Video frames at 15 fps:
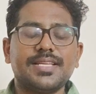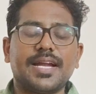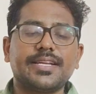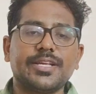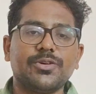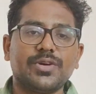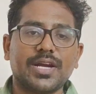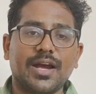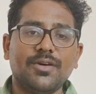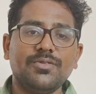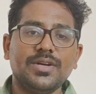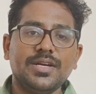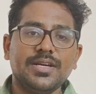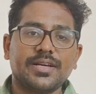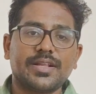that you
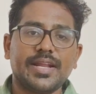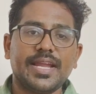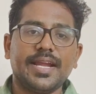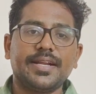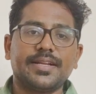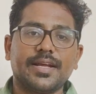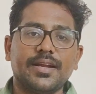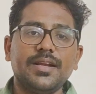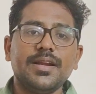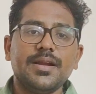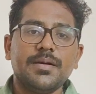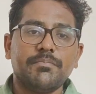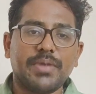have created